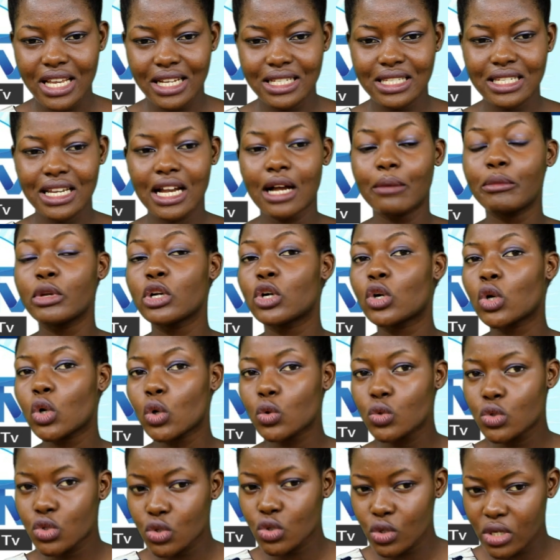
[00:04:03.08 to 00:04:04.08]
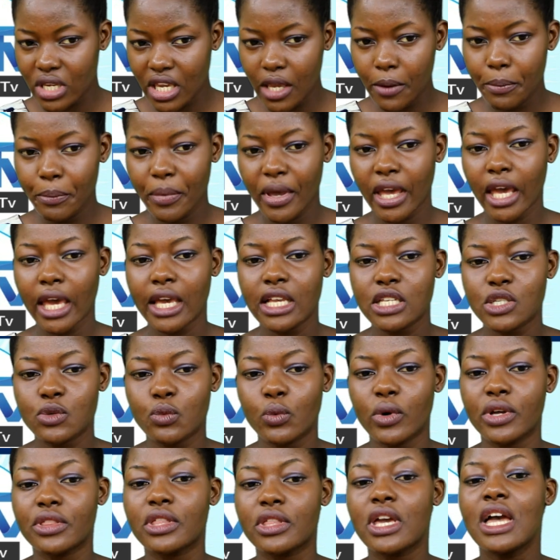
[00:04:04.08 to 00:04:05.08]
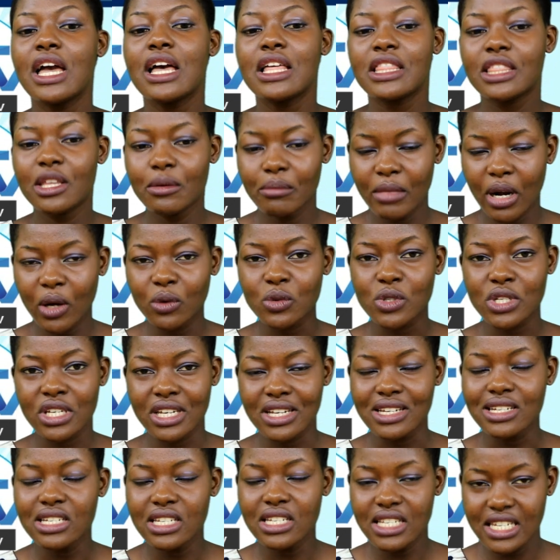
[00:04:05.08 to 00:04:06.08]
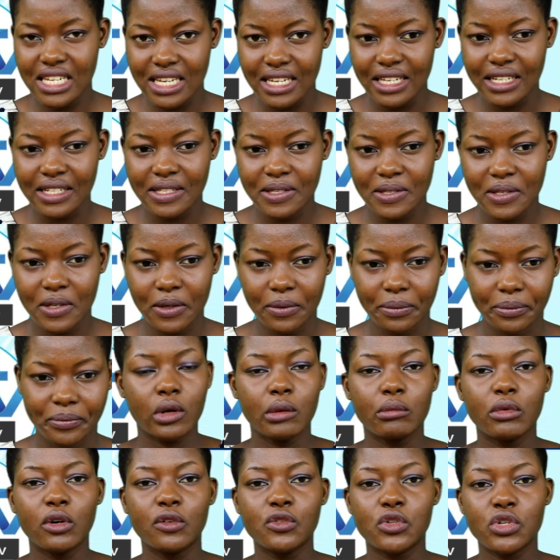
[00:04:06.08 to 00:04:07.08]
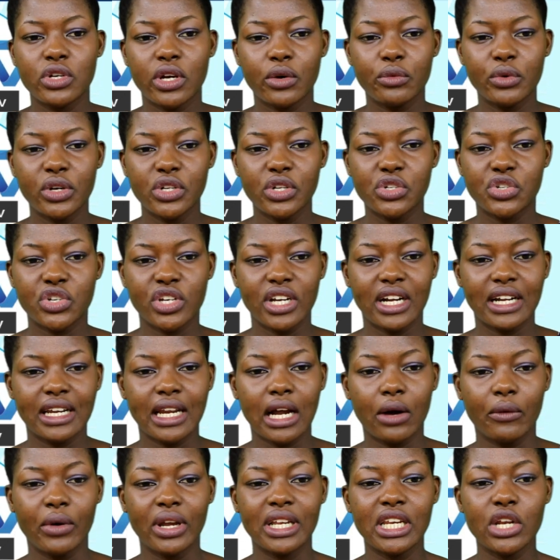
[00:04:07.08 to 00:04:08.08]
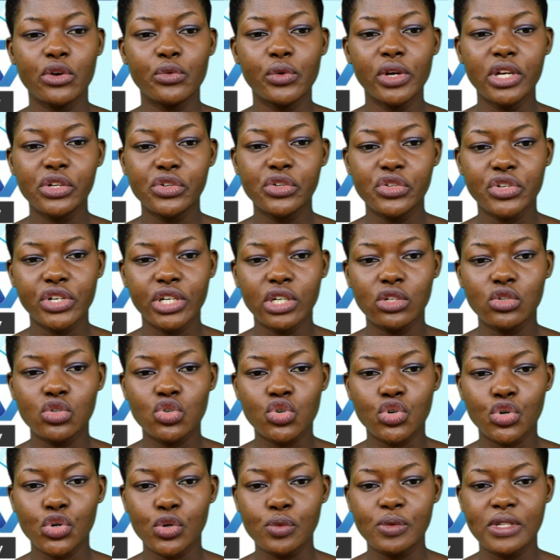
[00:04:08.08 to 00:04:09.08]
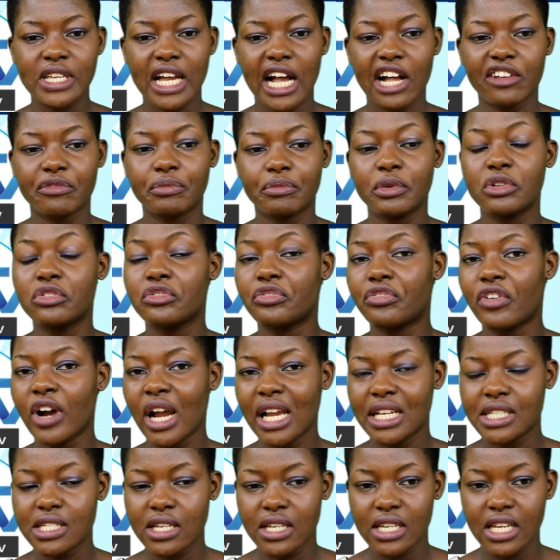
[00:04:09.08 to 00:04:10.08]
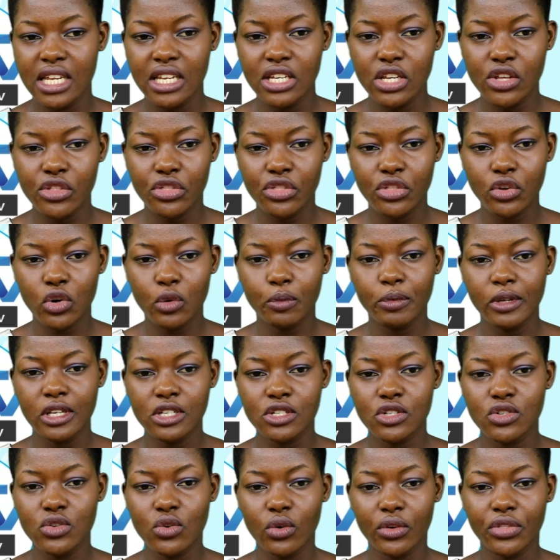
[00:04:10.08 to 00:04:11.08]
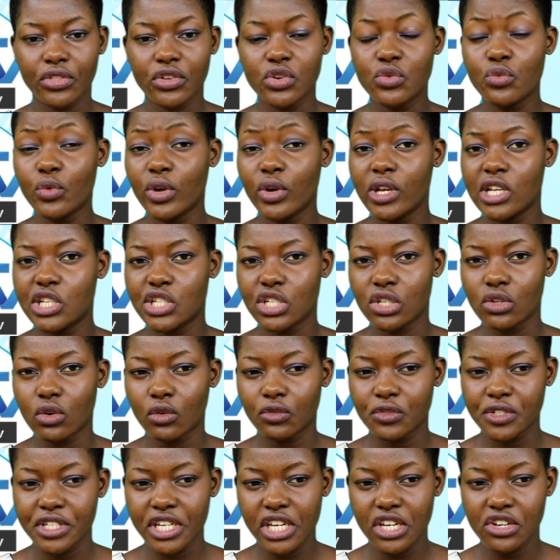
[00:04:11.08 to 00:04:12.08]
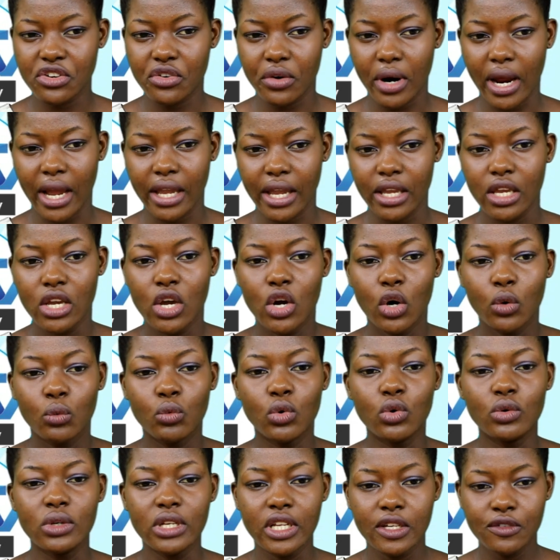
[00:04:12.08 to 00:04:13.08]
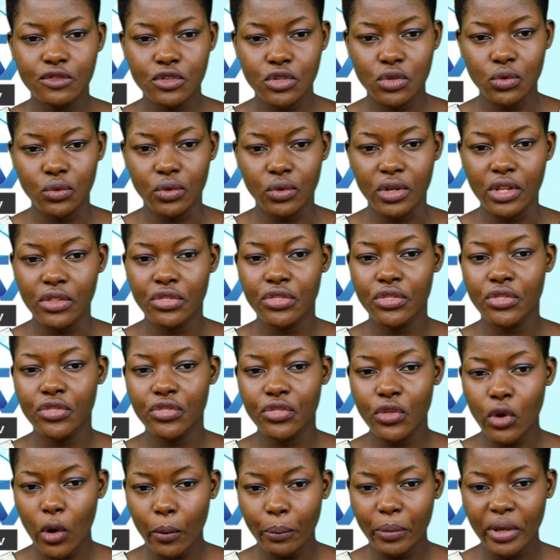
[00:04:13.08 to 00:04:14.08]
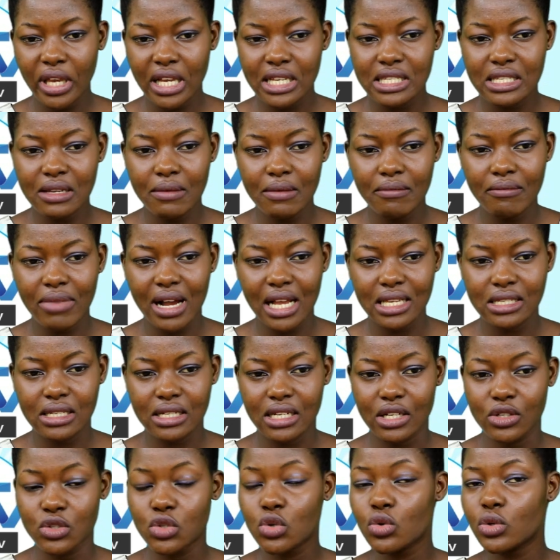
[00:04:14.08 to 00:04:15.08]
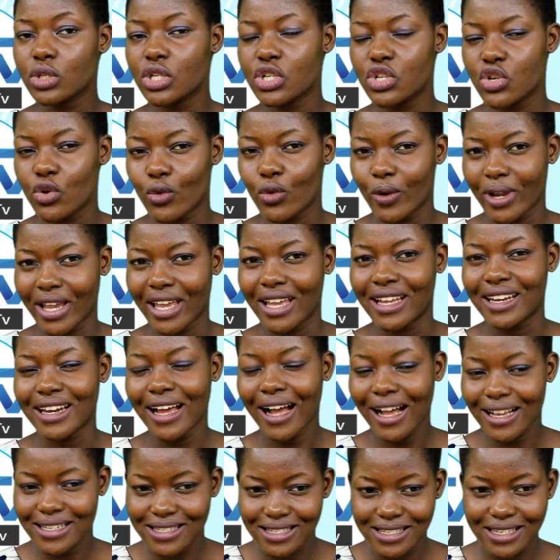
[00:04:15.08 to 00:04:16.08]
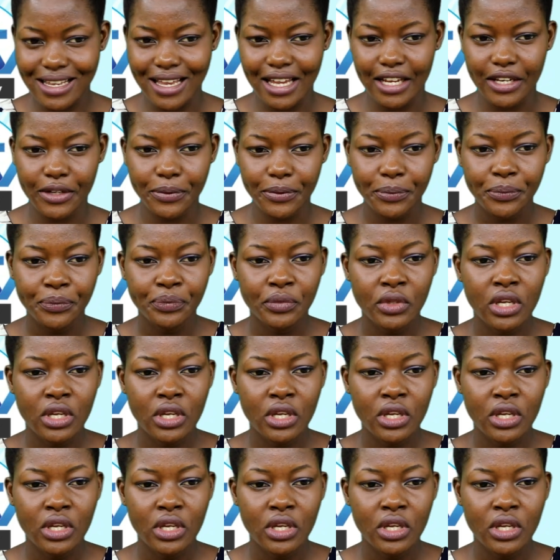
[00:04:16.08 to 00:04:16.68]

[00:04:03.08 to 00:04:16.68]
yet coming close to keep pace with the mounting needs. We move to Eritrea now, and Eritrean troops have been fighting in Ethiopia's northern region of Tigray. We'll leave soon. Ethiopia's ambassador to the UN has said.